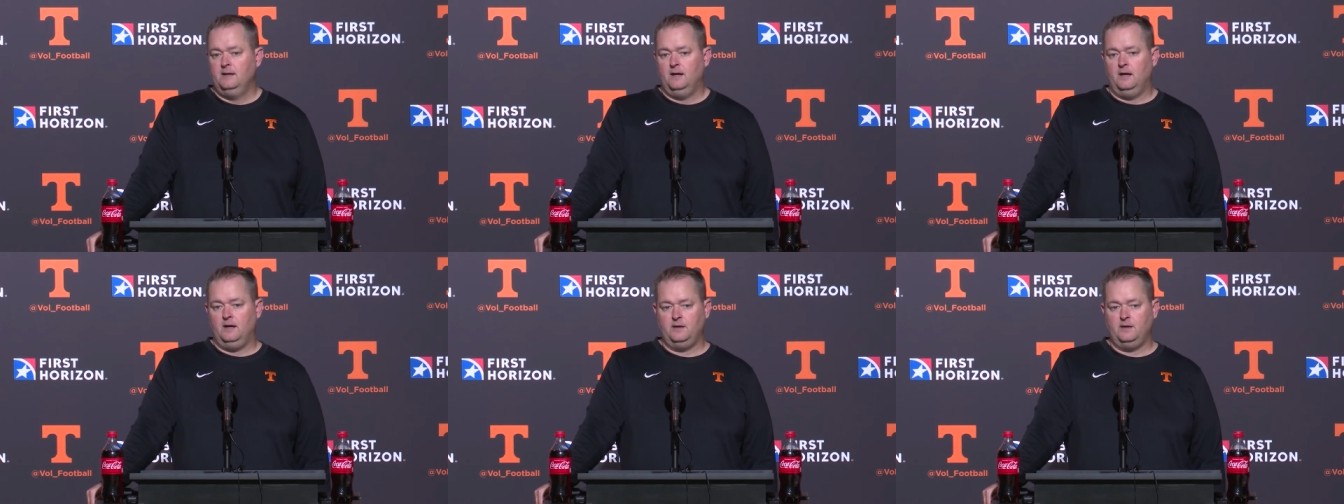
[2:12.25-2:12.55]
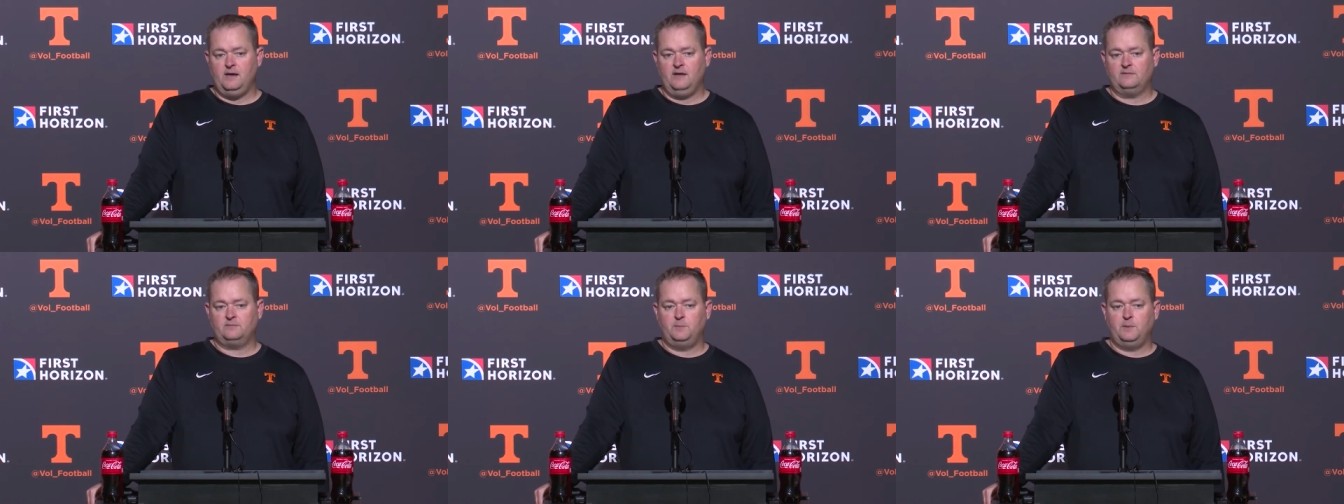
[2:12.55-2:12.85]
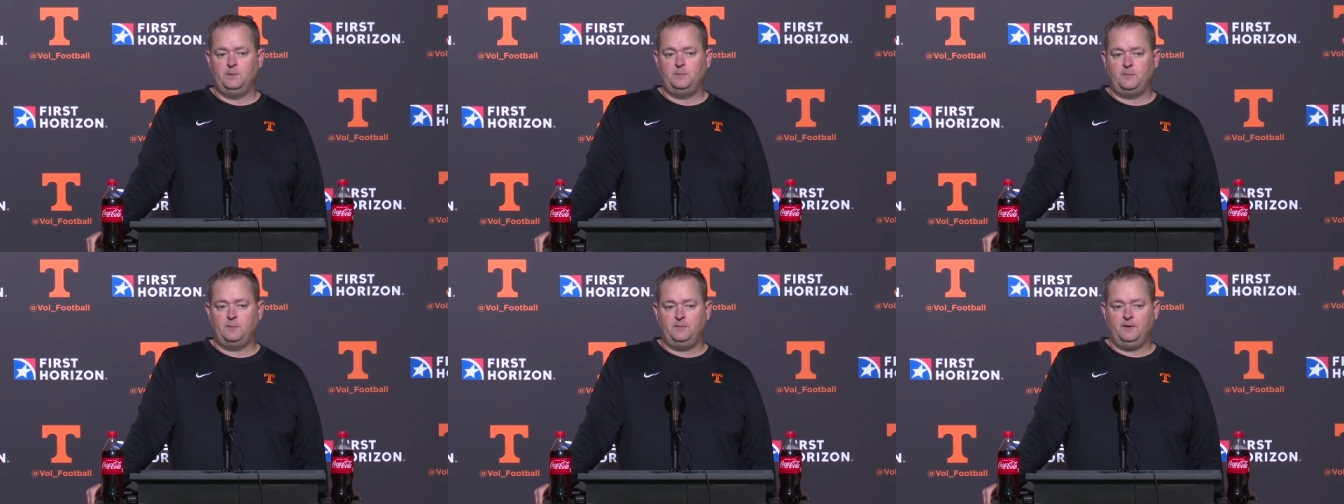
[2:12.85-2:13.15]
you have to
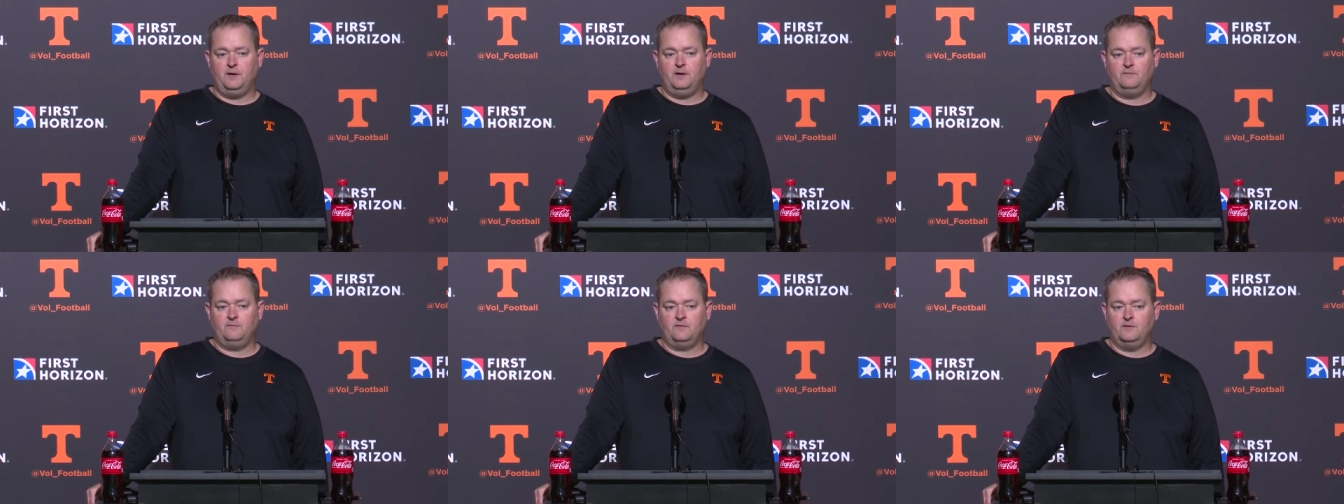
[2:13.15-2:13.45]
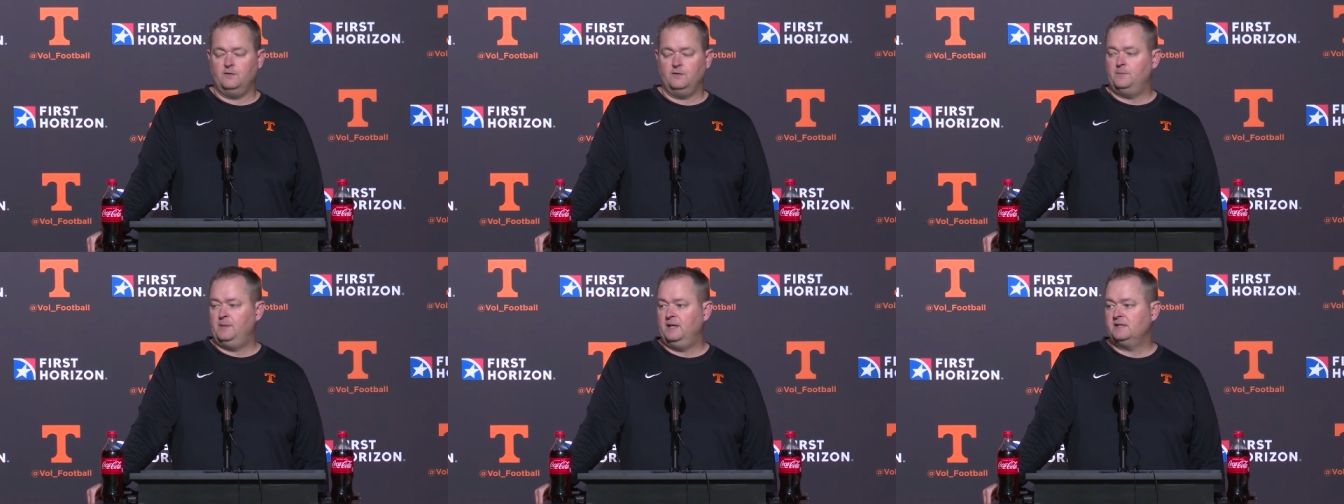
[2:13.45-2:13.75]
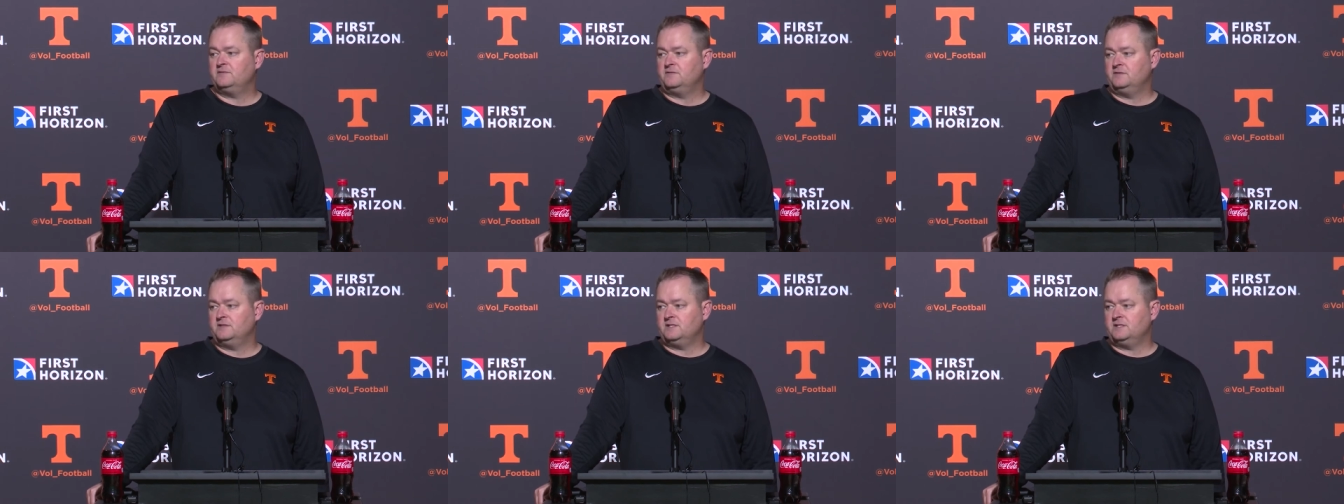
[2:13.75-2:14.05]
be prepared for their
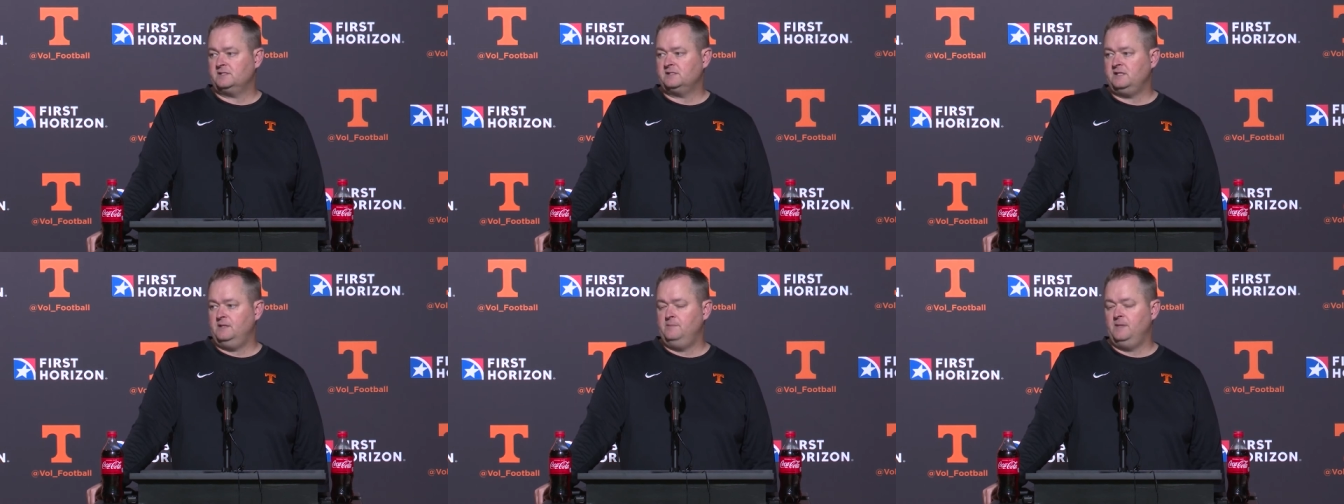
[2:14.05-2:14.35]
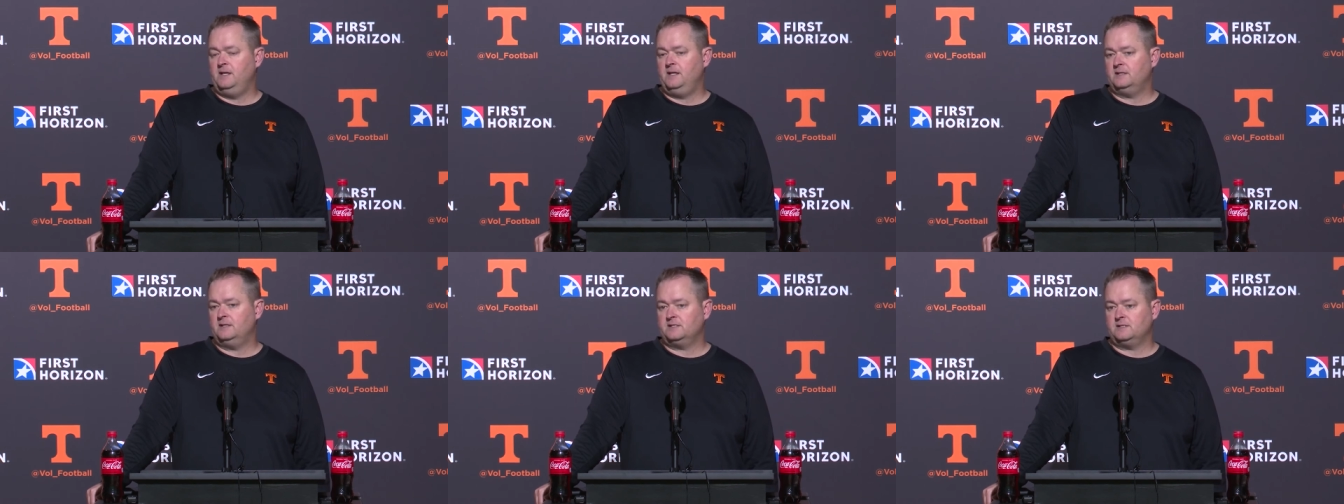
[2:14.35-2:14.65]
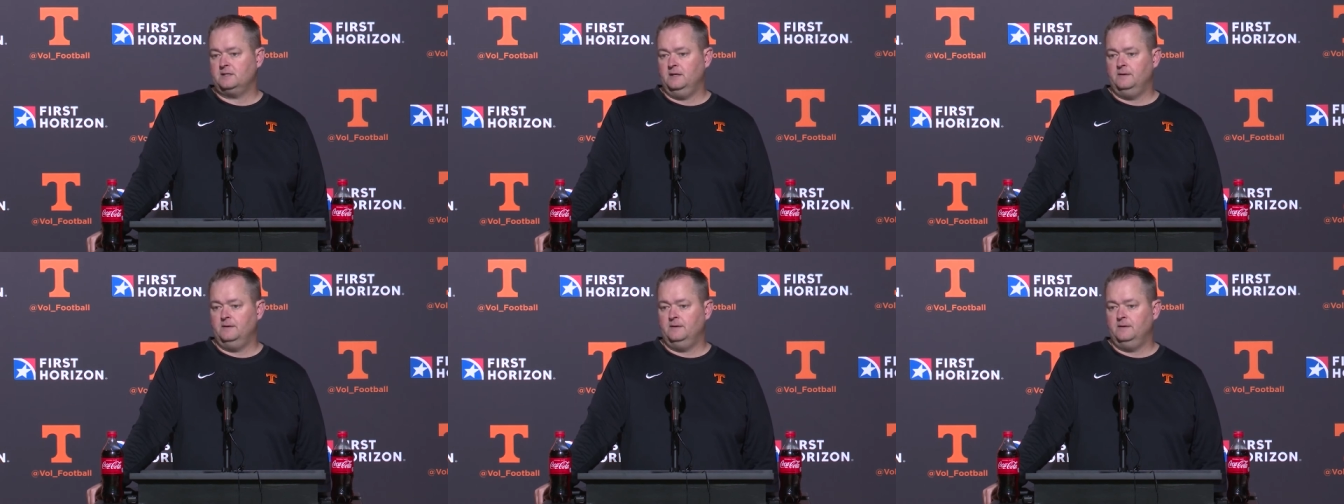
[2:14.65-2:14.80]
best for 60 minutes.